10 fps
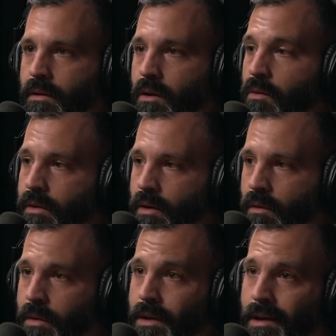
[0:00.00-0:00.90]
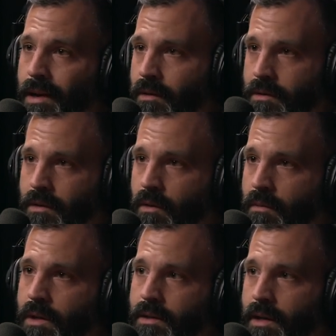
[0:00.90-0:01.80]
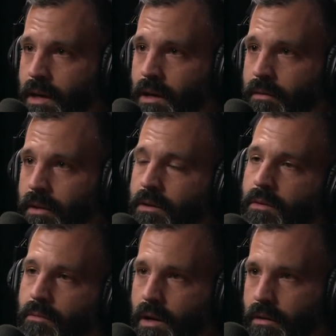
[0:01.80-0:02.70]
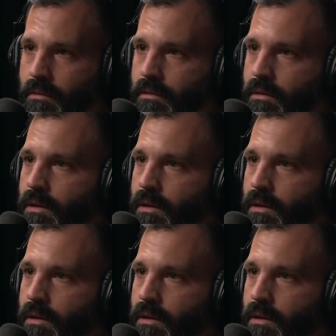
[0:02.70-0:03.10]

own the equipment and house the equipment and take care of it. You can rent, mm-hmm.